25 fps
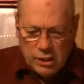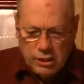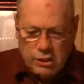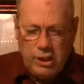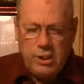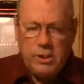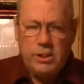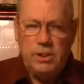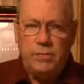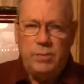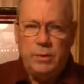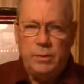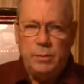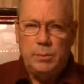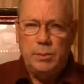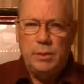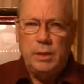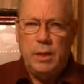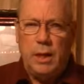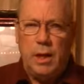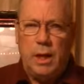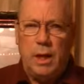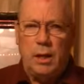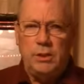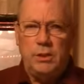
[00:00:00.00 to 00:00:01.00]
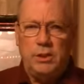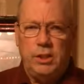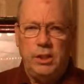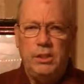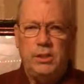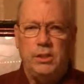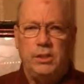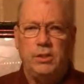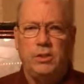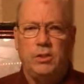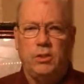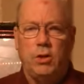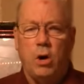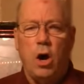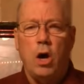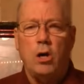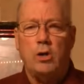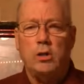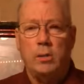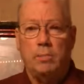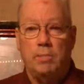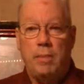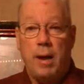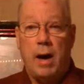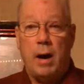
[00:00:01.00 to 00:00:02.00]
Jesus, uh, Jesus
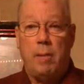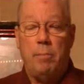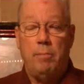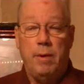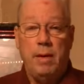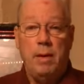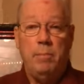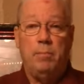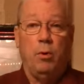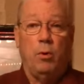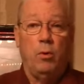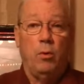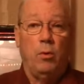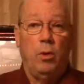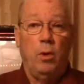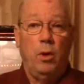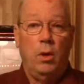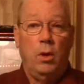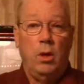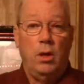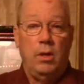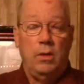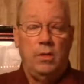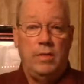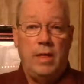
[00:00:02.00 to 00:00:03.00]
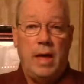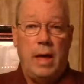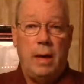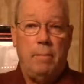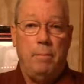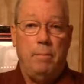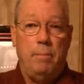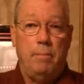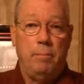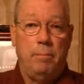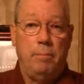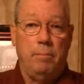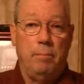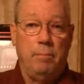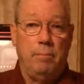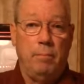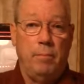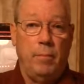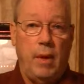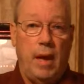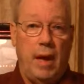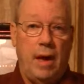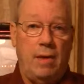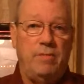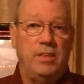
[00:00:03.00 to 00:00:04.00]
talked about people that
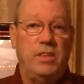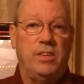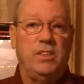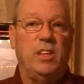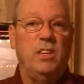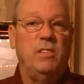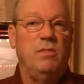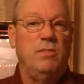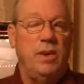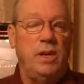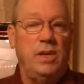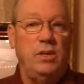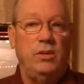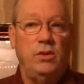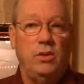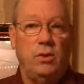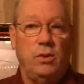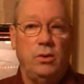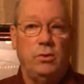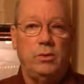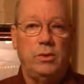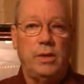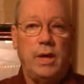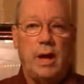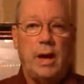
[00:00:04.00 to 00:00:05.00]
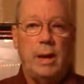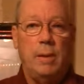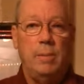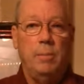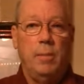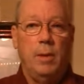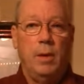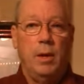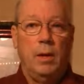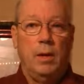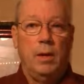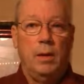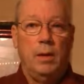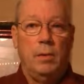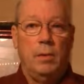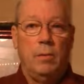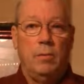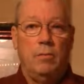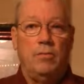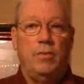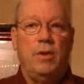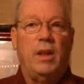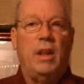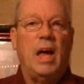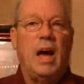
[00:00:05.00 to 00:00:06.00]
have this conventional type
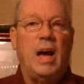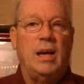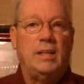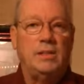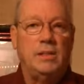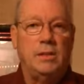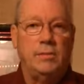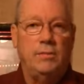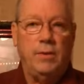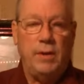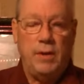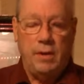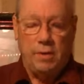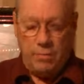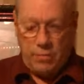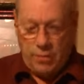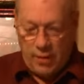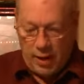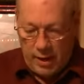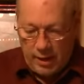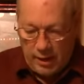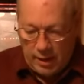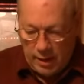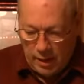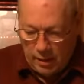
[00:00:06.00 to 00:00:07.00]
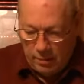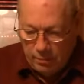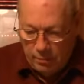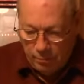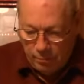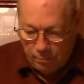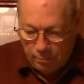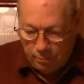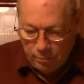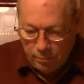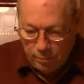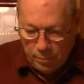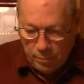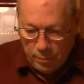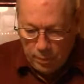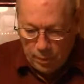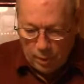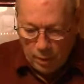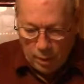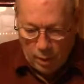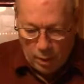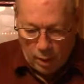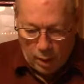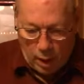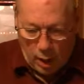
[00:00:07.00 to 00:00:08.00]
philosophy of thinking.
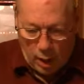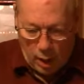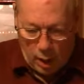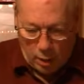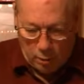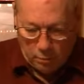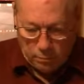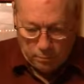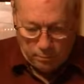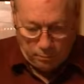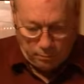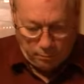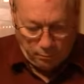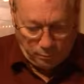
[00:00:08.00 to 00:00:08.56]
Uh,